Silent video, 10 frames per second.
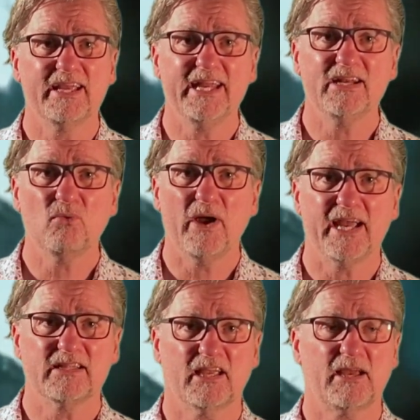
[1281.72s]
in a
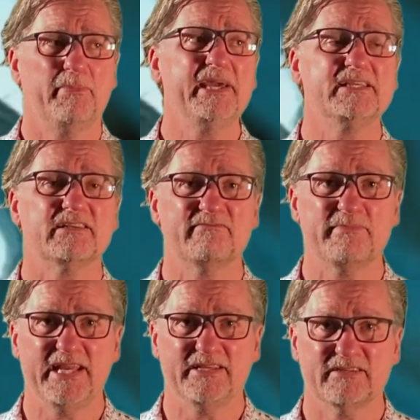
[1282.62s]
wagon like a piece of
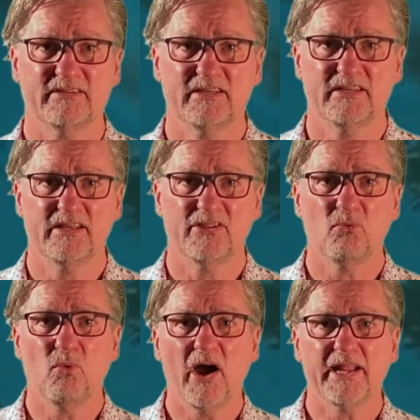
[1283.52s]
meat, the
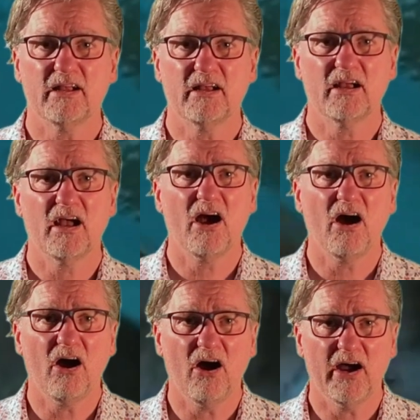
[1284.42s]
white
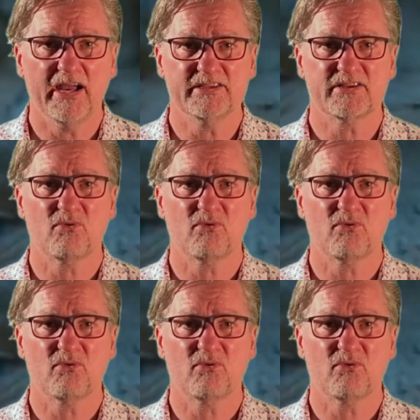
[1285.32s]
eyes